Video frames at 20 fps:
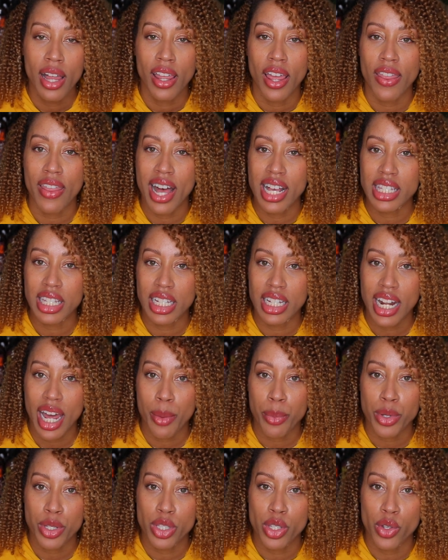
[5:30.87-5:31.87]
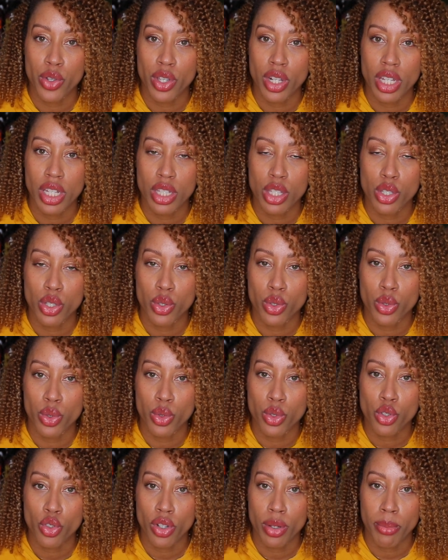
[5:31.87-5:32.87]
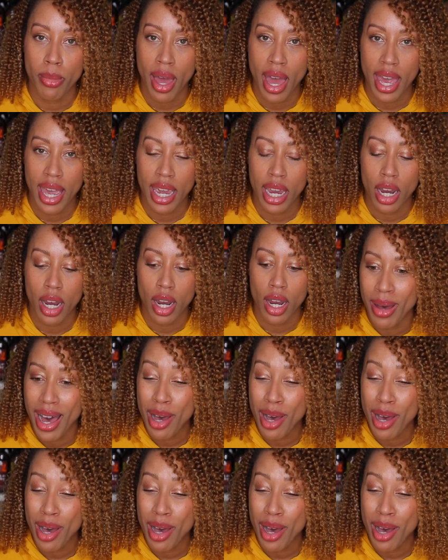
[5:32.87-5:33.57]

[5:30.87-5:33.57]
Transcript: then that's a good opportunity to trim my hair.